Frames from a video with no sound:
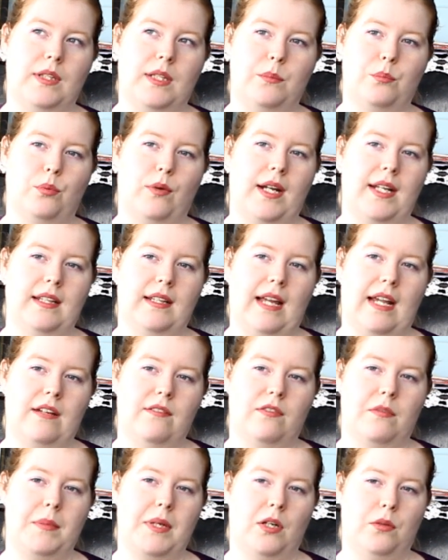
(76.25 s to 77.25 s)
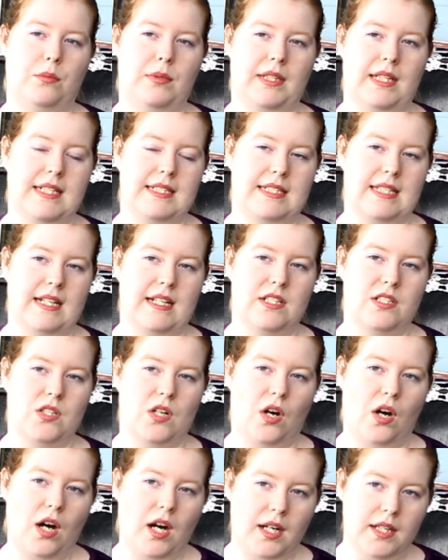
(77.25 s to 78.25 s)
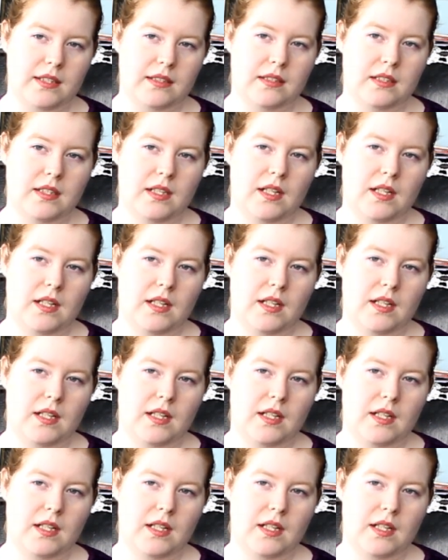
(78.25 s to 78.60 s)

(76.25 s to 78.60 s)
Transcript: really bright light for me to realize that it's on,